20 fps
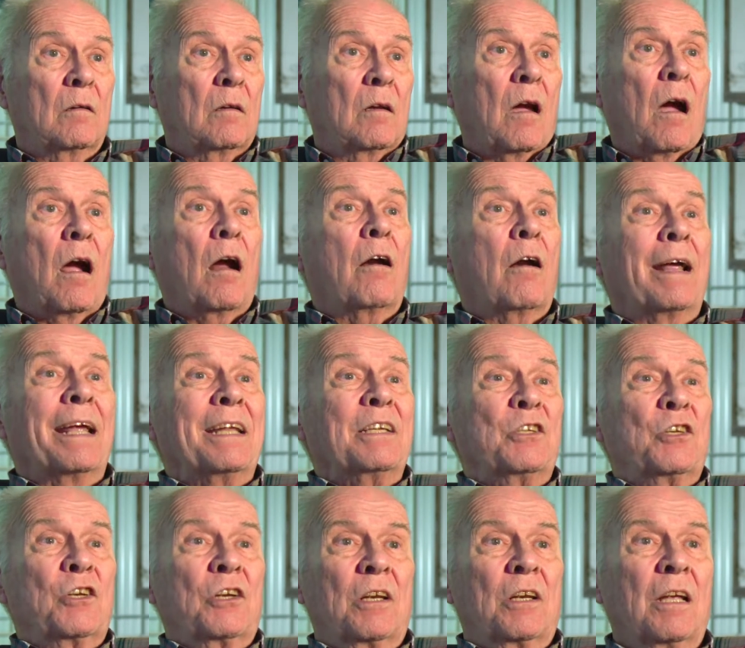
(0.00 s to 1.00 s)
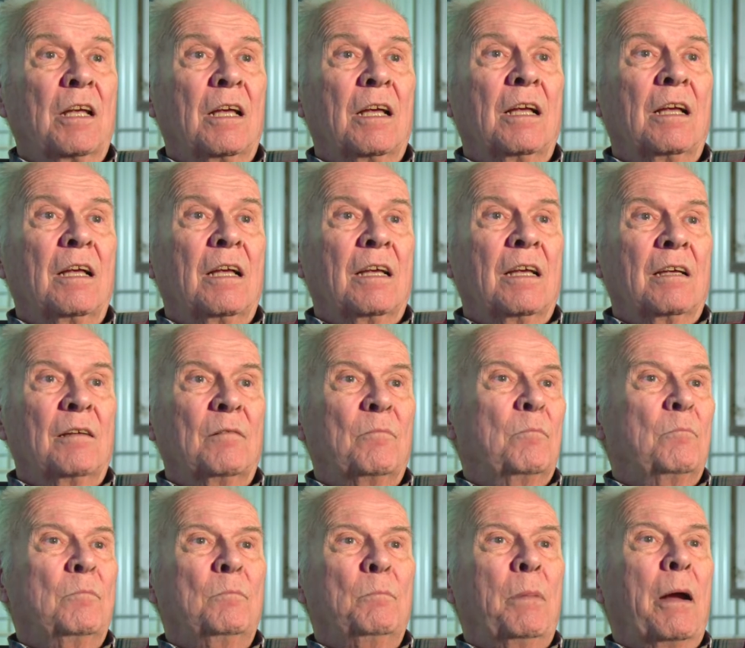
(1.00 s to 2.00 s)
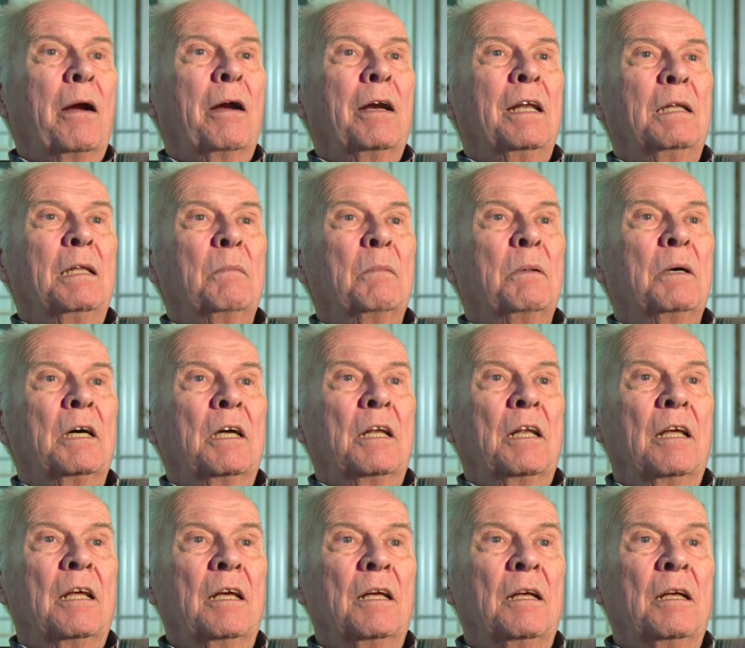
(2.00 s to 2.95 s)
car engine buried in the mud.